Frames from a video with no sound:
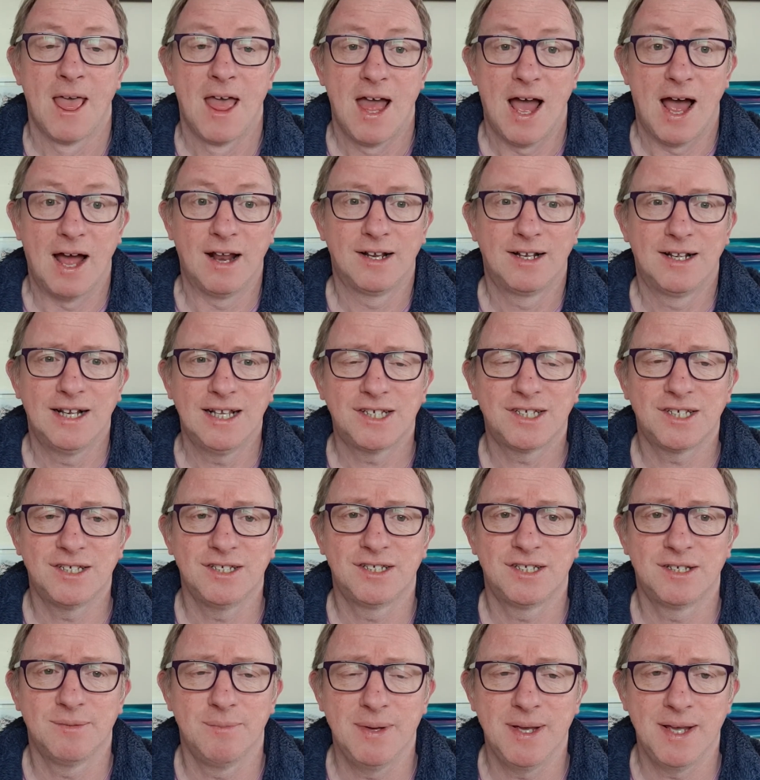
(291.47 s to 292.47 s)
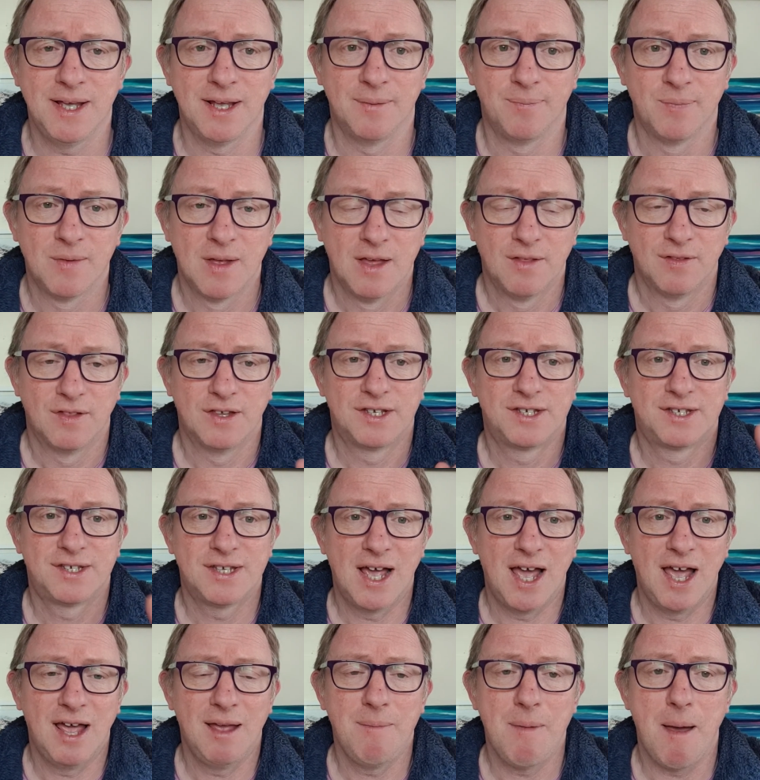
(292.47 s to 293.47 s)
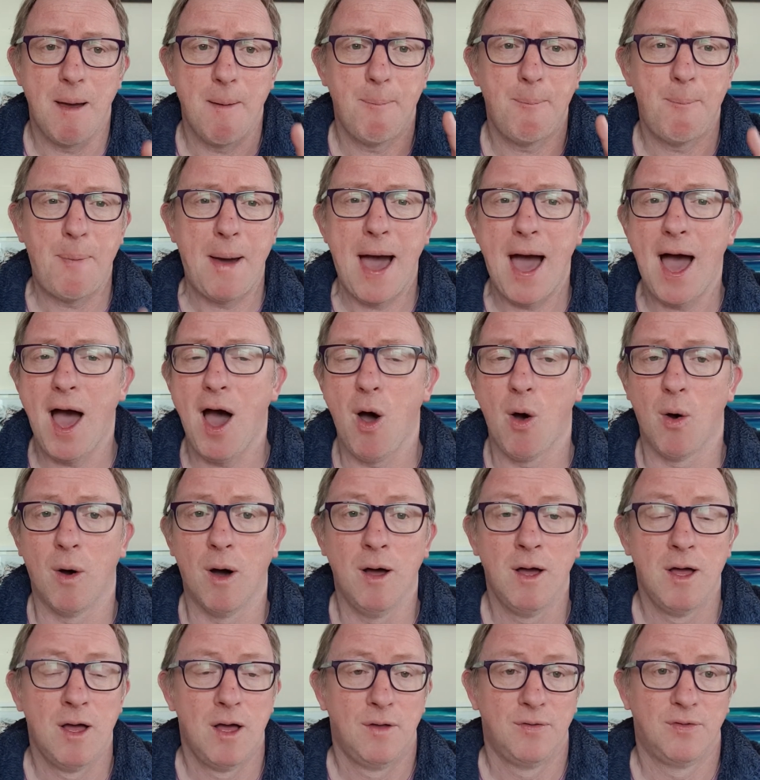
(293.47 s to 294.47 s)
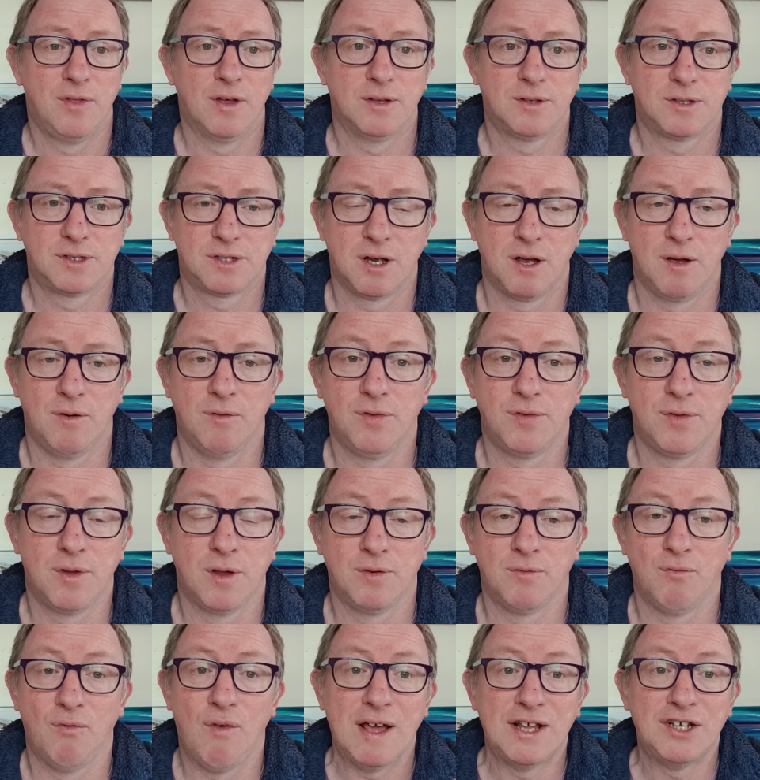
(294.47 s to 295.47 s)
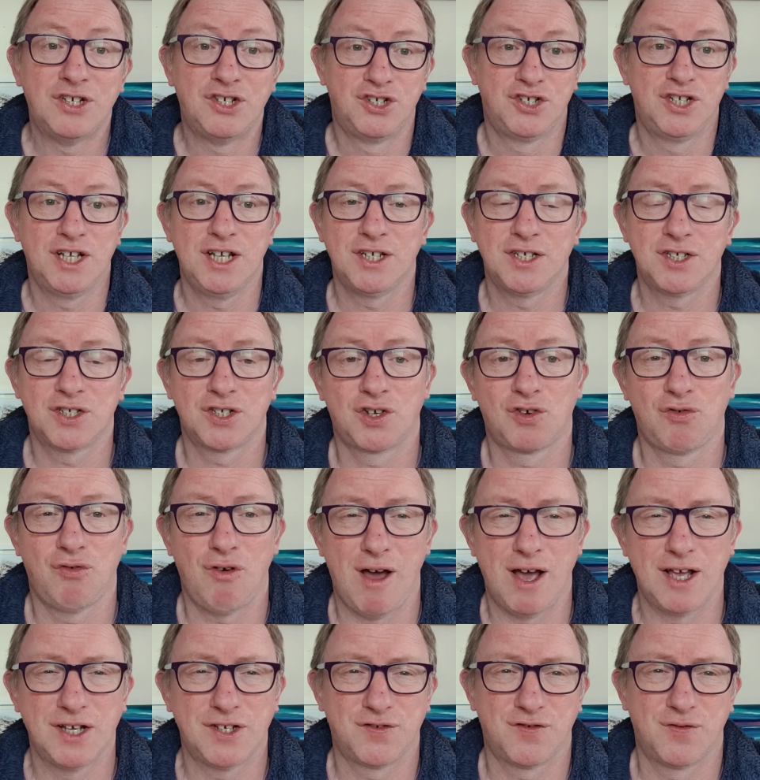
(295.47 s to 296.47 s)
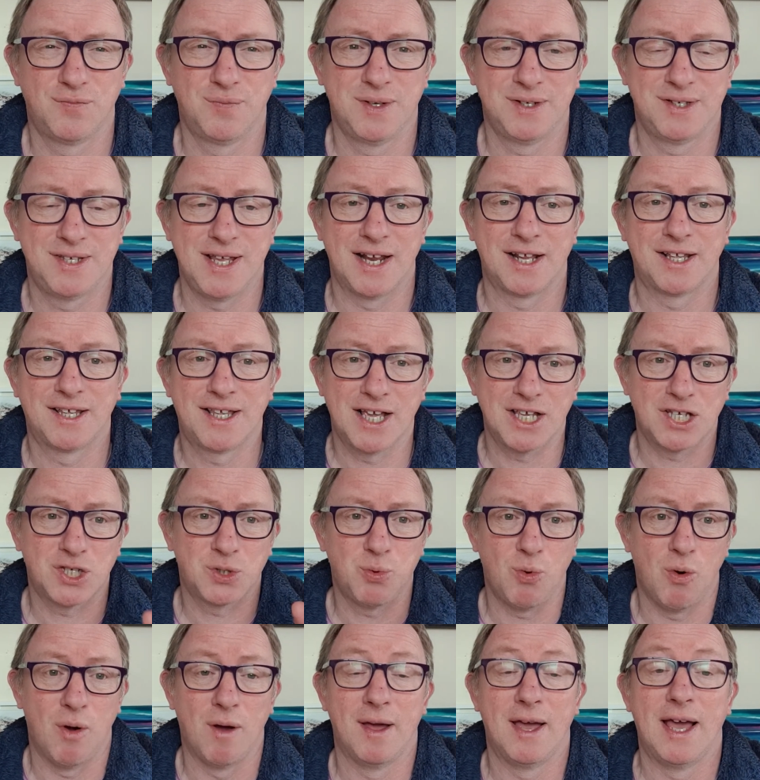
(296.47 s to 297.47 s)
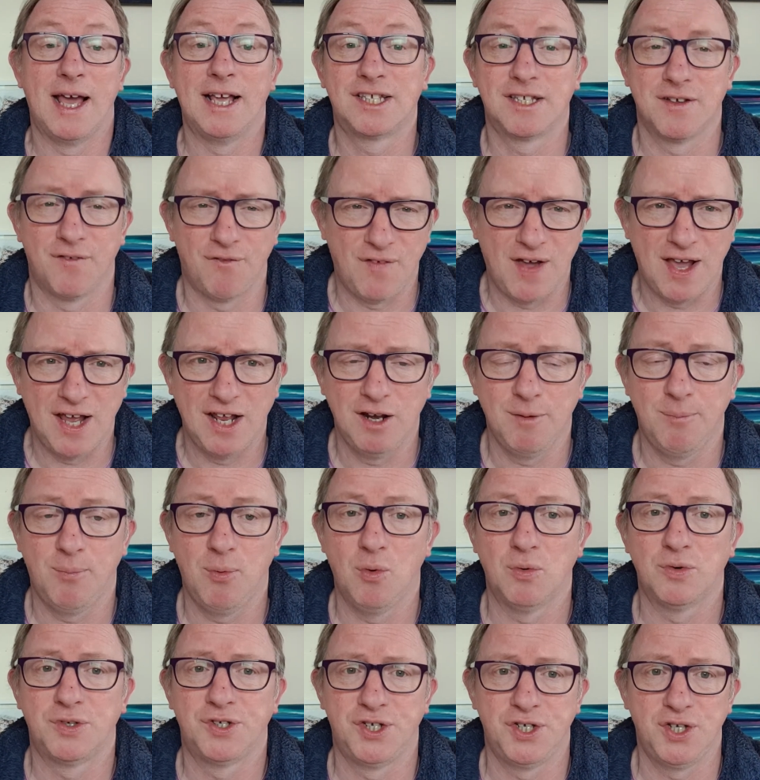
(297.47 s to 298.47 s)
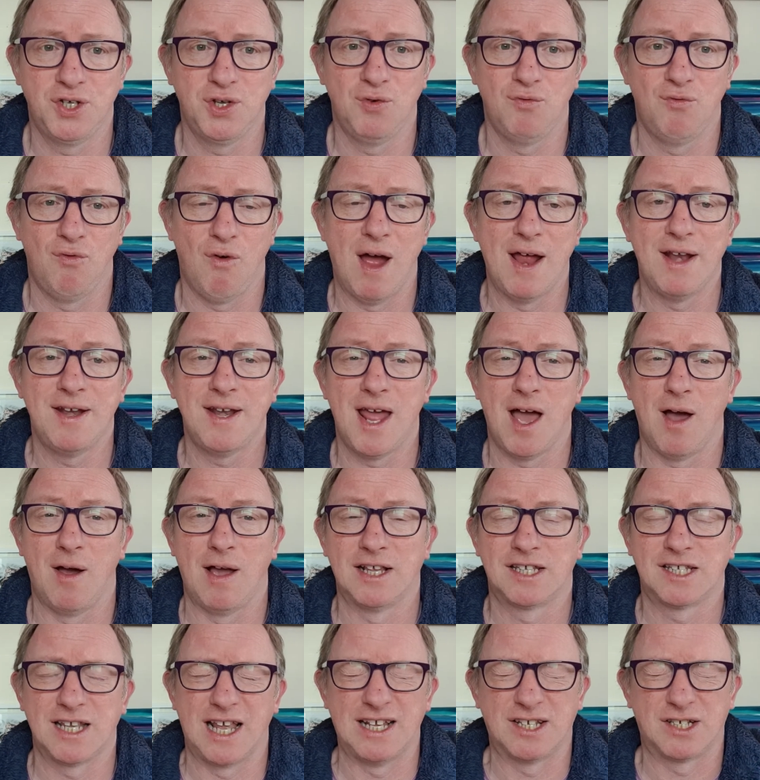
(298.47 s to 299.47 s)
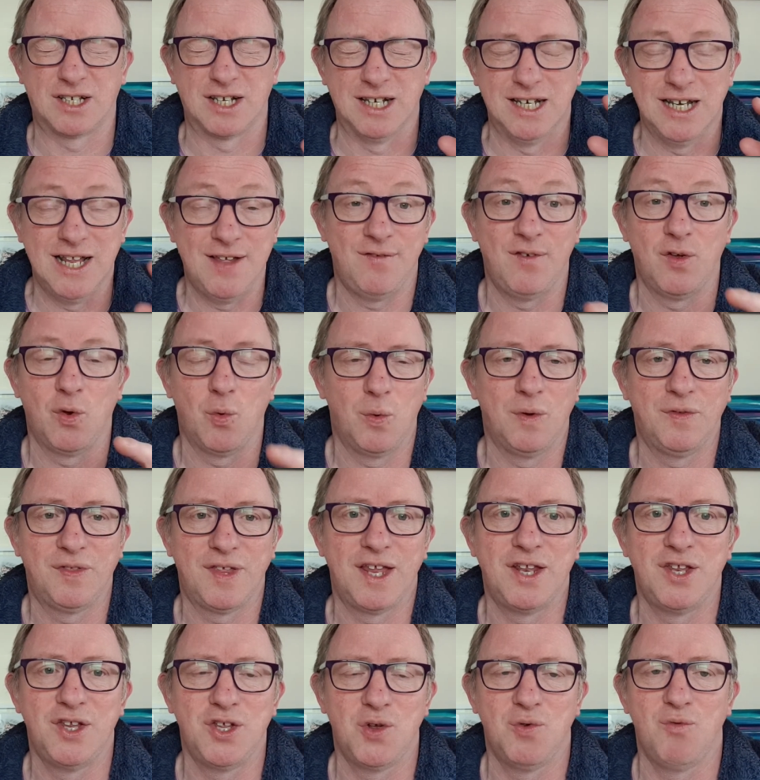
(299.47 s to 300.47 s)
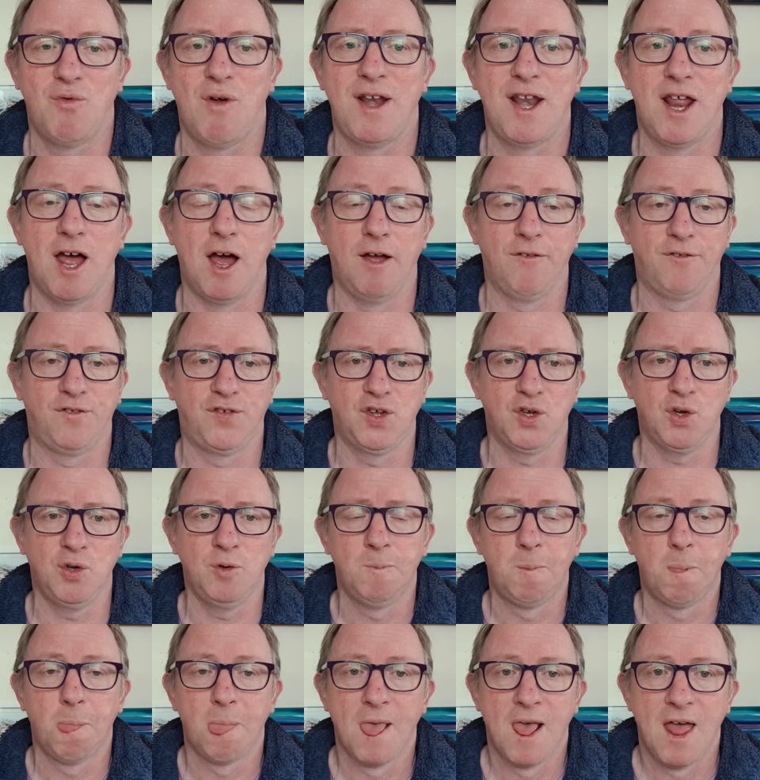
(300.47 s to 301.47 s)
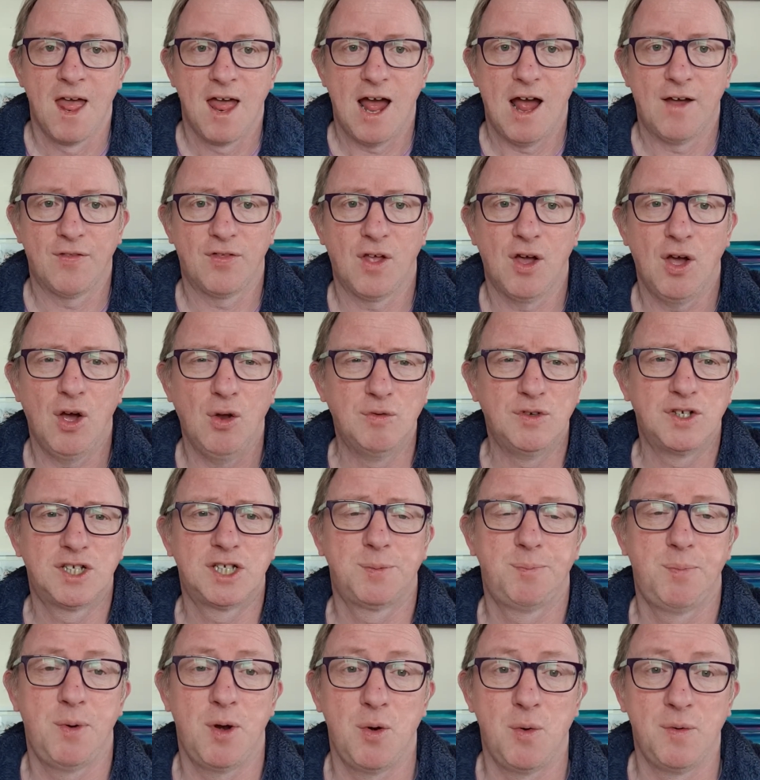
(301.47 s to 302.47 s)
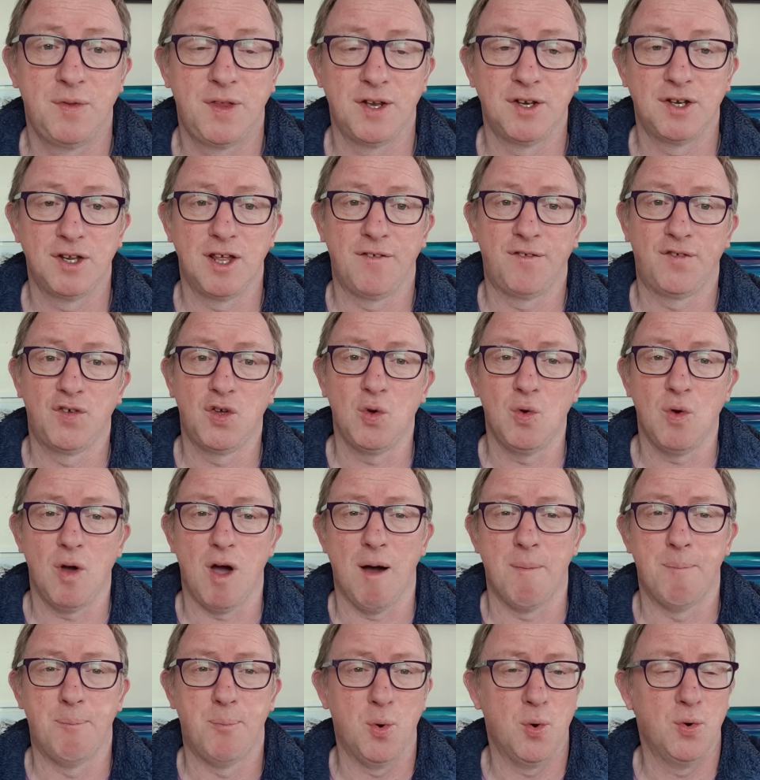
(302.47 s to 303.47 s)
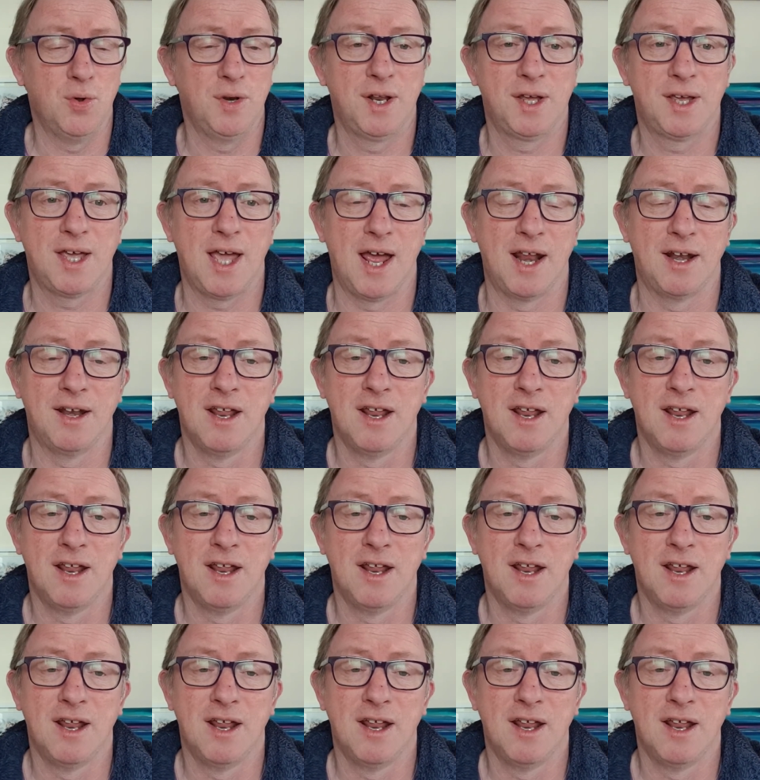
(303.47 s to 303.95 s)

And listen to me. The same power that raised Jesus Christ from the dead, guess what? It's available to you right now. It's living within you right now. If you have the Holy Spirit within you, if you are born again